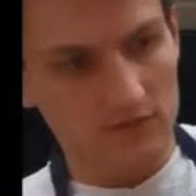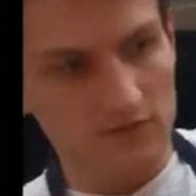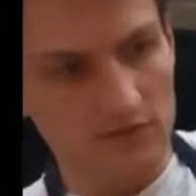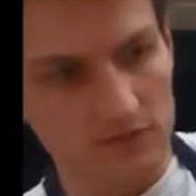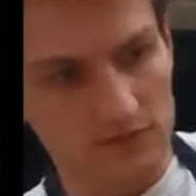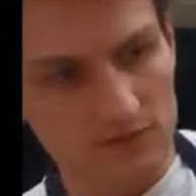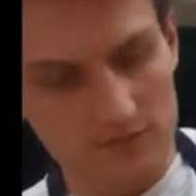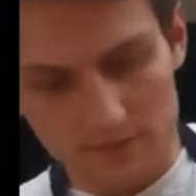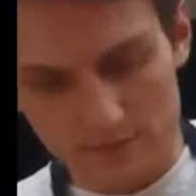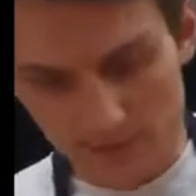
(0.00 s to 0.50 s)

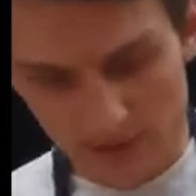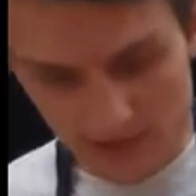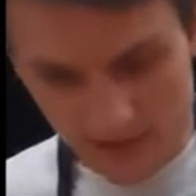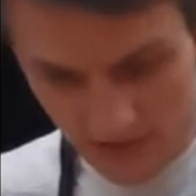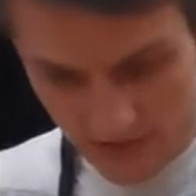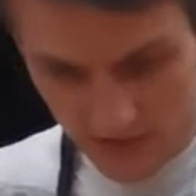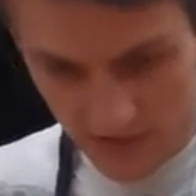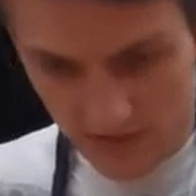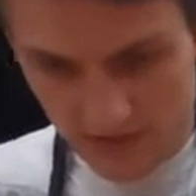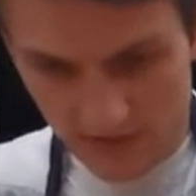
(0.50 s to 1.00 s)
Also
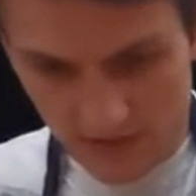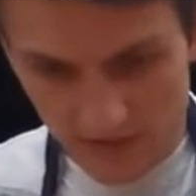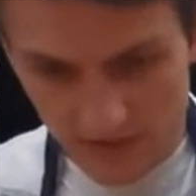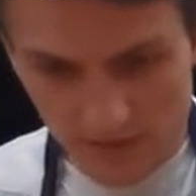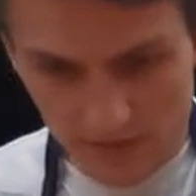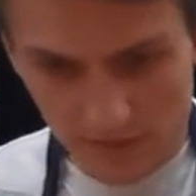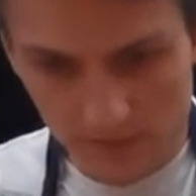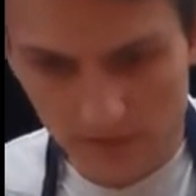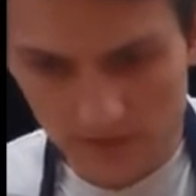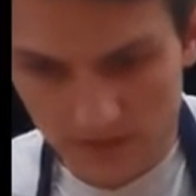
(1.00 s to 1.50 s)
matching the
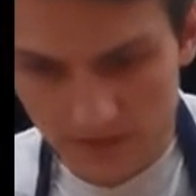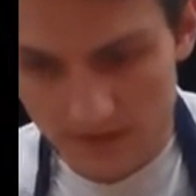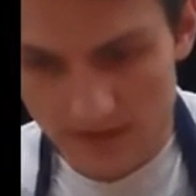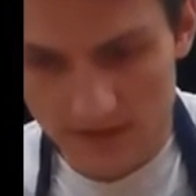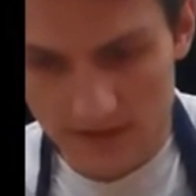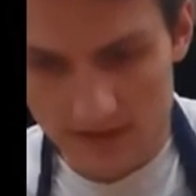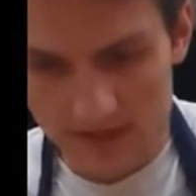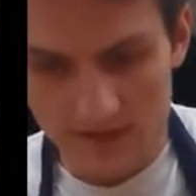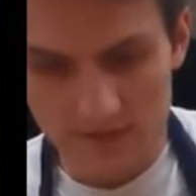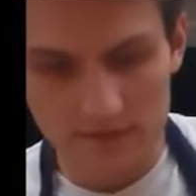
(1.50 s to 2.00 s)
opposite
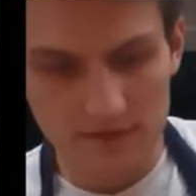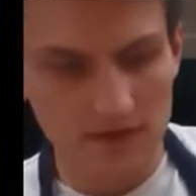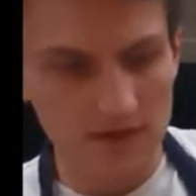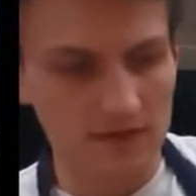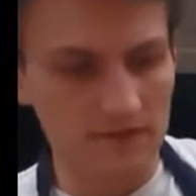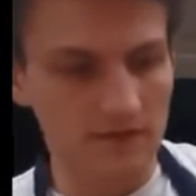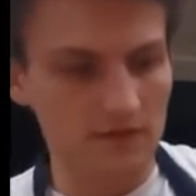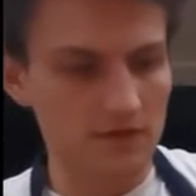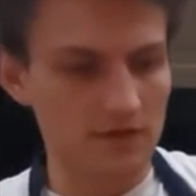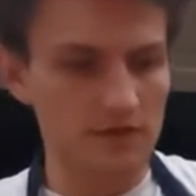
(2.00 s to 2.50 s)
side with the
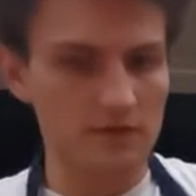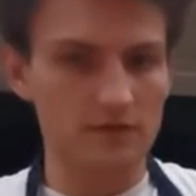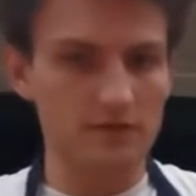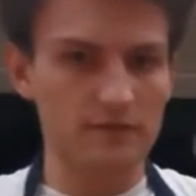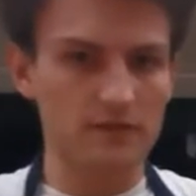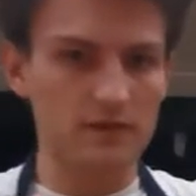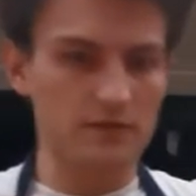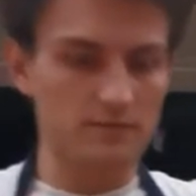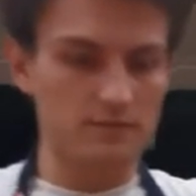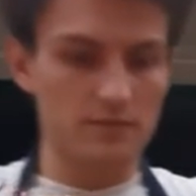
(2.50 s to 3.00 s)

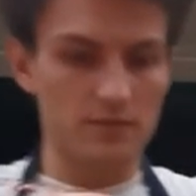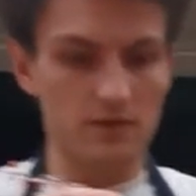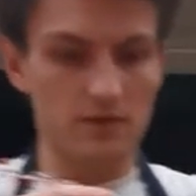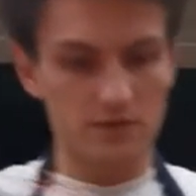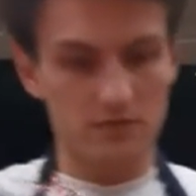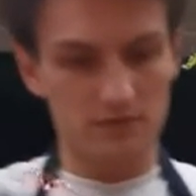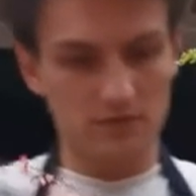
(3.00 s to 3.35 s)
anthurium,